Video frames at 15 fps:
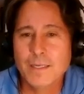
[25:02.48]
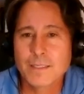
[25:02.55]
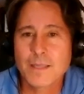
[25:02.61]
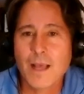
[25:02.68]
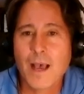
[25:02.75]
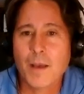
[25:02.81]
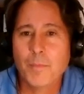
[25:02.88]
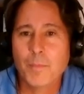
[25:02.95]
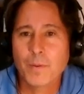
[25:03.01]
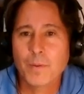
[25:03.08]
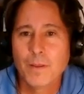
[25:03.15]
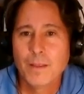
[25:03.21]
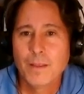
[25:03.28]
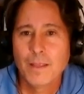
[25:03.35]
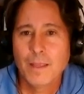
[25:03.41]
stop,
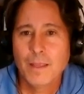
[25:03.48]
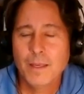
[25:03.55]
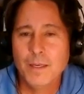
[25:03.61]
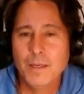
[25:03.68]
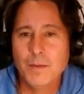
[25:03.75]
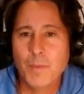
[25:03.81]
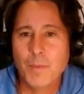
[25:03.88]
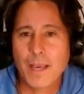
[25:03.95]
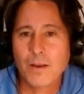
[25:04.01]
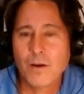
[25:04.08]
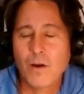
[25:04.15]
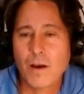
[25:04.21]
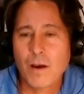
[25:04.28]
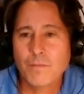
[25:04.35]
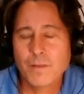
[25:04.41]
he needed to back
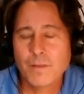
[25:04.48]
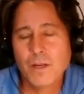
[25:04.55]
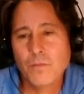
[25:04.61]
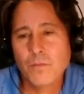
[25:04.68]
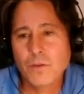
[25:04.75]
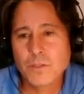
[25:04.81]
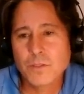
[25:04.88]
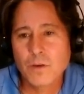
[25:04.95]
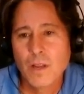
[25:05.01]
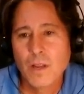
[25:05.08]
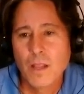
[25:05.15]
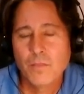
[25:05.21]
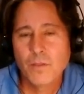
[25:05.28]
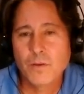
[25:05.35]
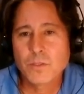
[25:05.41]
off. You know, those
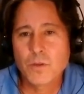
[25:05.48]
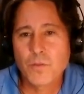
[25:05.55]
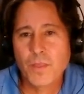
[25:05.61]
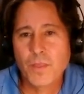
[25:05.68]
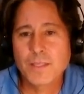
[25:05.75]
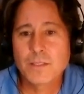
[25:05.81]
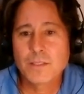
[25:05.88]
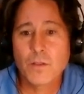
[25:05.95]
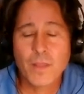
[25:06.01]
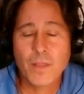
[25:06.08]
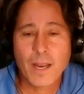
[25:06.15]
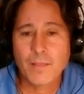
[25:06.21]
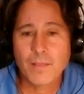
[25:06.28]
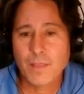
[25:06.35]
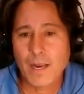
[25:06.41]
are things though
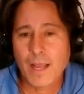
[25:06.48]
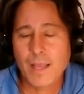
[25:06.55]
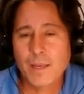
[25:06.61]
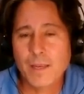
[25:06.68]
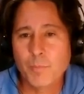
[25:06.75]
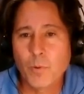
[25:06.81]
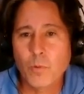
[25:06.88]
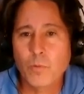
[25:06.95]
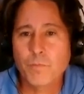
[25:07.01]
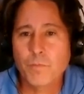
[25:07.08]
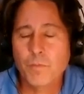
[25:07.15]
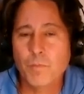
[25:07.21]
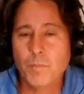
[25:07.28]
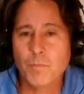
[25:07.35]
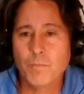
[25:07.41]
that I can pull
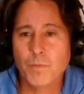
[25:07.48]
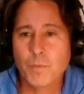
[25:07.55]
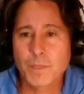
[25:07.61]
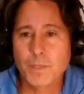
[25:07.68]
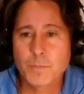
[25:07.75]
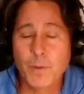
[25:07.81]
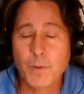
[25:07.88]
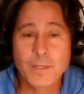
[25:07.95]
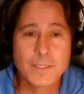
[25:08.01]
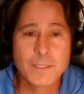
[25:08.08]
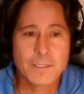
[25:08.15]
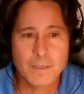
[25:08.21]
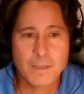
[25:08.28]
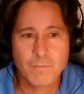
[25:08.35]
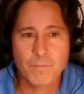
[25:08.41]
from
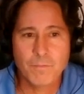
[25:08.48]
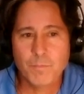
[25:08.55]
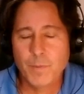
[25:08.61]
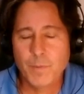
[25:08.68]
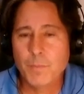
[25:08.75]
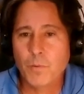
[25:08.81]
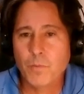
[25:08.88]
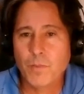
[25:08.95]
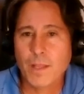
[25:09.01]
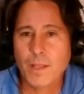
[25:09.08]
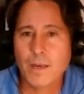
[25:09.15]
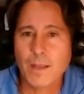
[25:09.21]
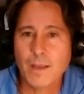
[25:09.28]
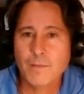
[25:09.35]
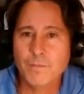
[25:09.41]
experiences of people
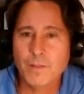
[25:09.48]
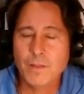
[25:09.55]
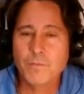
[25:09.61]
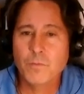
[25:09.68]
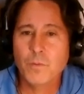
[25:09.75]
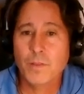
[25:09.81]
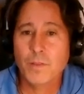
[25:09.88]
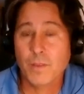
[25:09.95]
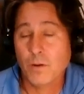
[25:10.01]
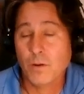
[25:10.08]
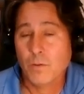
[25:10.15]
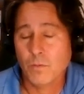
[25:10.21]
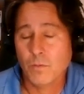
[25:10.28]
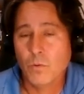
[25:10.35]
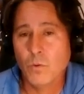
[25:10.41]
that I've lived with and
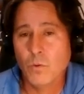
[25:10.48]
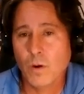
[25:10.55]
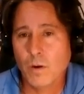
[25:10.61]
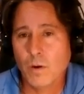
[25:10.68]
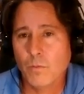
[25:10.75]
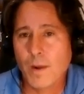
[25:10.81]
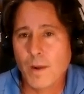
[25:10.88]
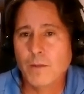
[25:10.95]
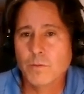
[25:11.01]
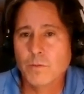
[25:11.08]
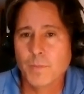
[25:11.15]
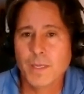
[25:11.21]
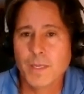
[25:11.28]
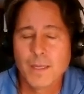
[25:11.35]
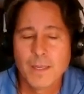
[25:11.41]
who are around me.